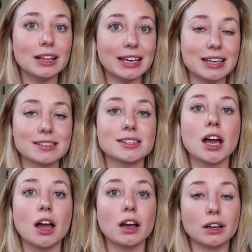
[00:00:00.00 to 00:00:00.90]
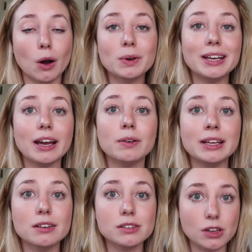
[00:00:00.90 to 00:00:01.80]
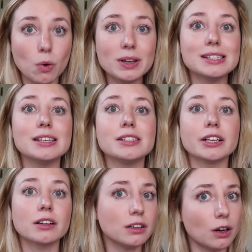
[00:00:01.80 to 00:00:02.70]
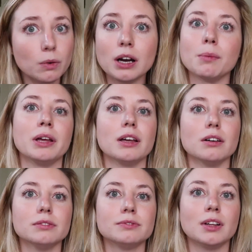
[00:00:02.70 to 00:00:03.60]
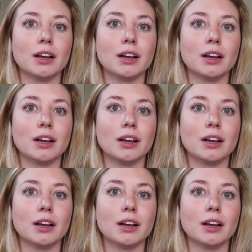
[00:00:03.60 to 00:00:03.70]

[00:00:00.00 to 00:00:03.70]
is always easier than going uphill.